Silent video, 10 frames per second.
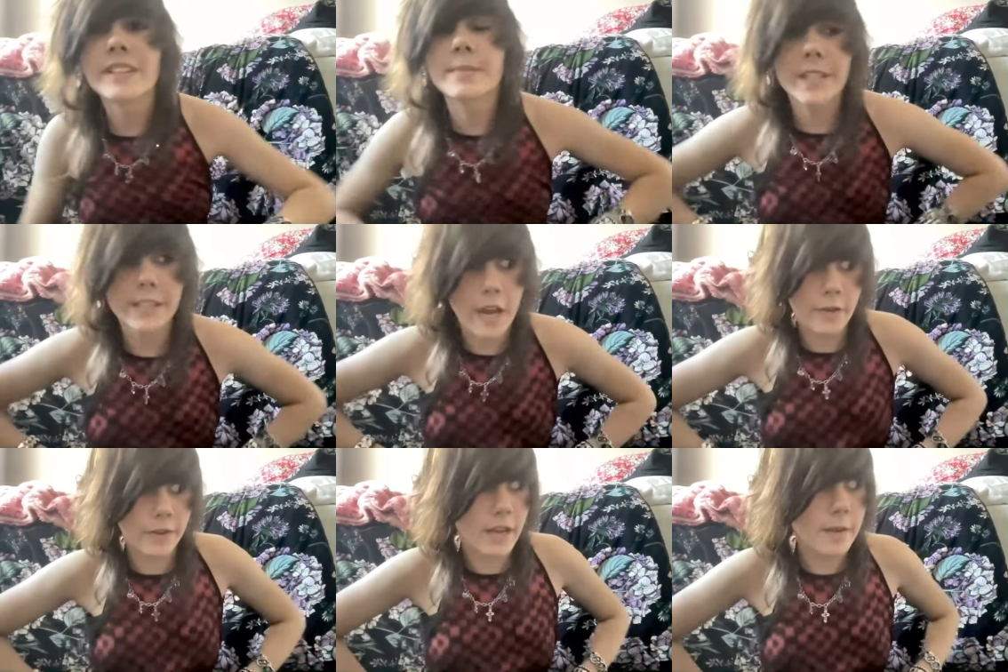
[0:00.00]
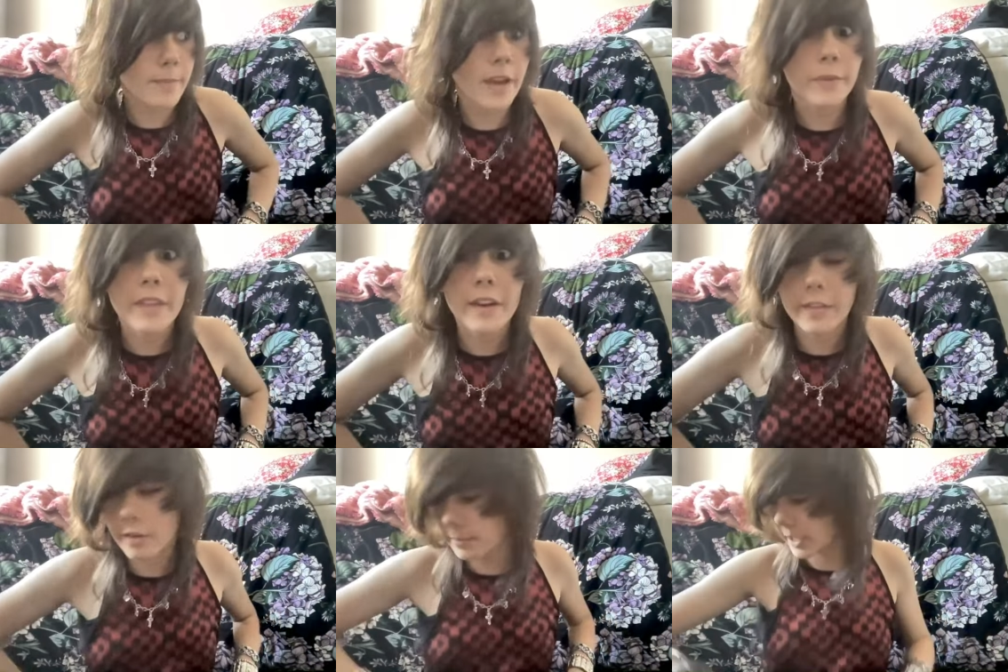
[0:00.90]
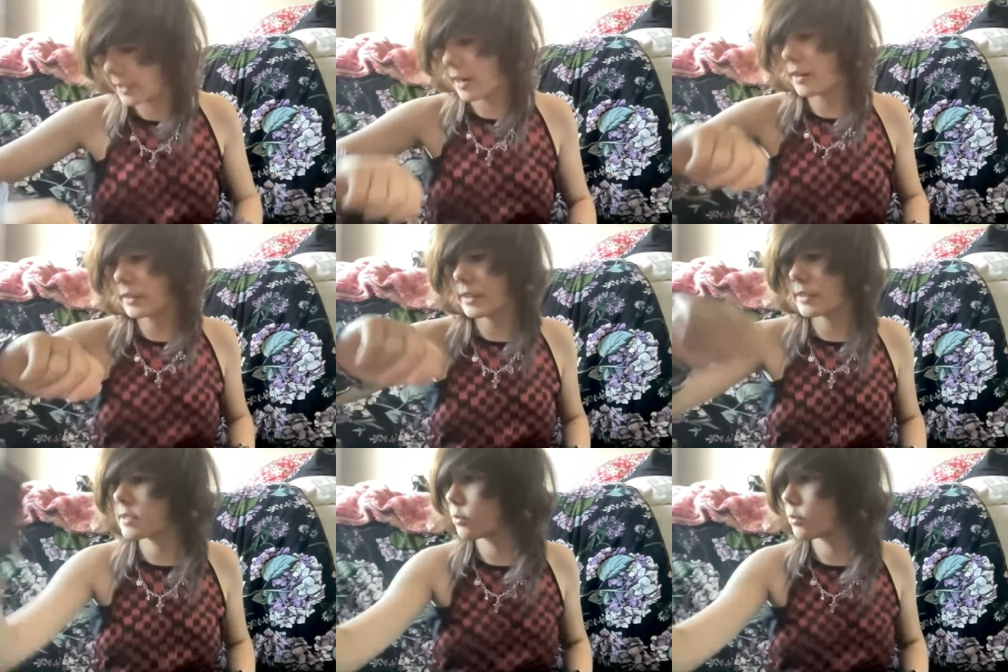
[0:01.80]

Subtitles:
is me, Tawa, and I'm back with another update. Currently it's